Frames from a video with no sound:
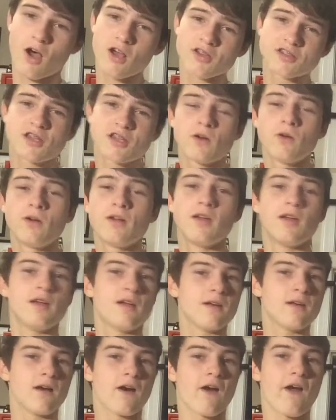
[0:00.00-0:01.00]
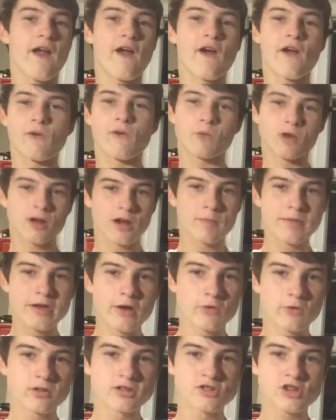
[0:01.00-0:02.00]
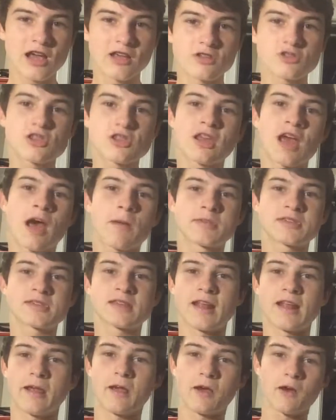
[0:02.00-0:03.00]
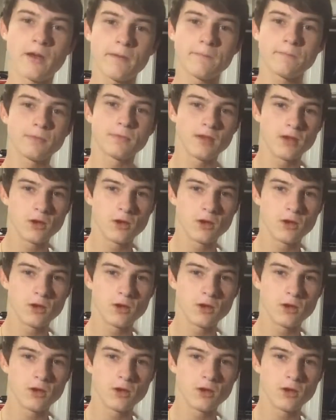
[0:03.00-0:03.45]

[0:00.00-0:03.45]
Also, alright, we're going to be holding a challenge in the comments today, alright?